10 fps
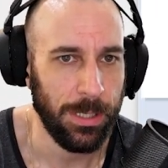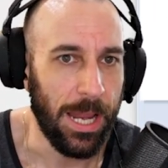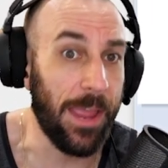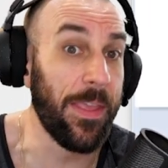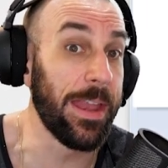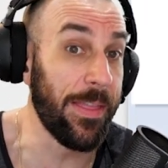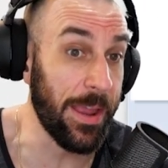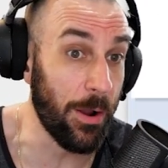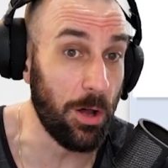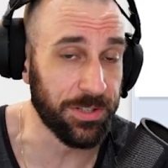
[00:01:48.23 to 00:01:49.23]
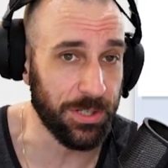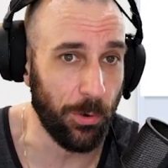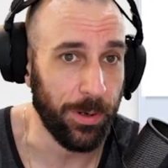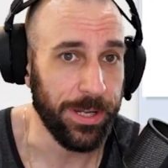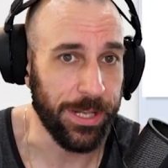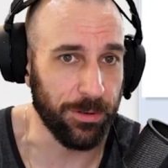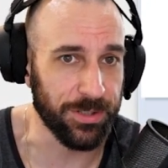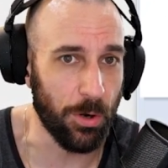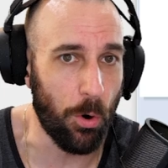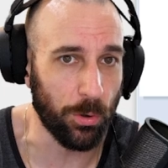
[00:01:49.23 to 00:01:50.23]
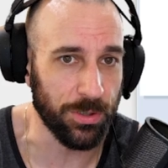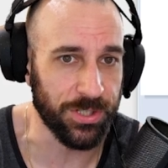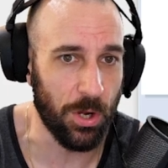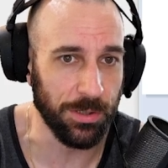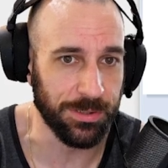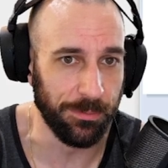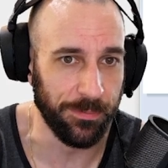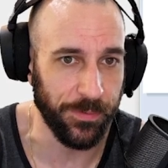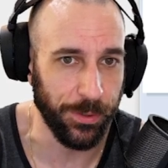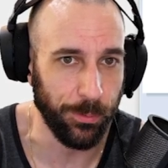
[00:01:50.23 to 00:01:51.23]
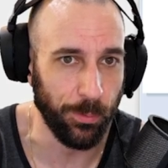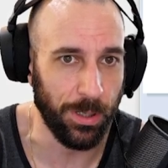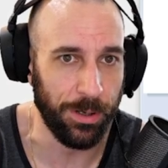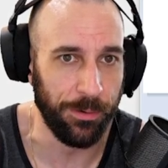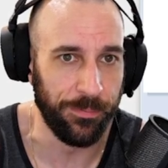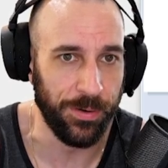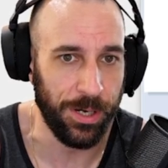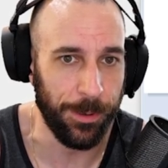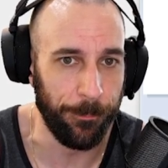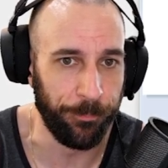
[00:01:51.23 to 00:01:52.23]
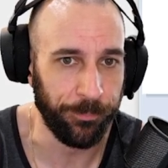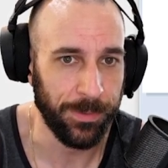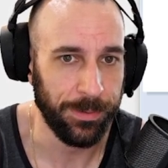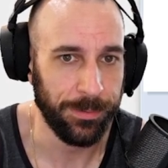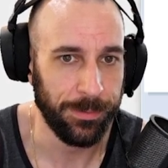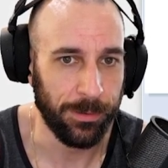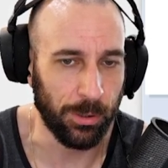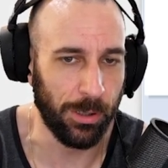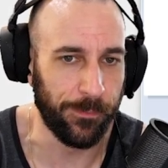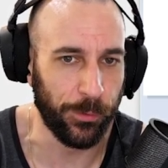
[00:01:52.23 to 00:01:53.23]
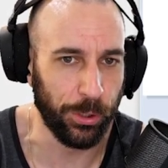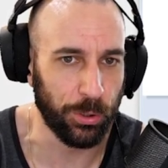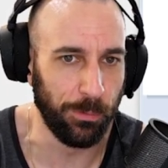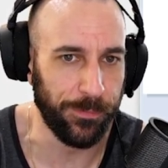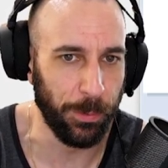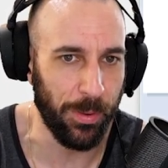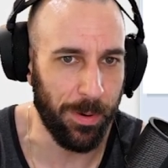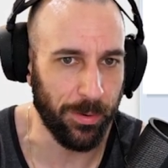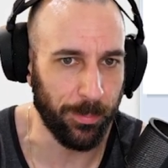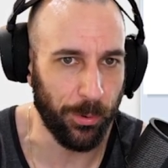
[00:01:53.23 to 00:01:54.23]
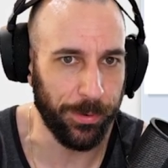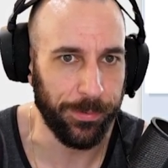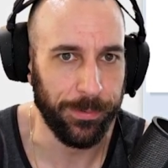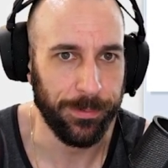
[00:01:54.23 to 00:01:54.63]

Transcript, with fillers: and then and then also here's a horizontal view of um, or a vertical view of the motherboard.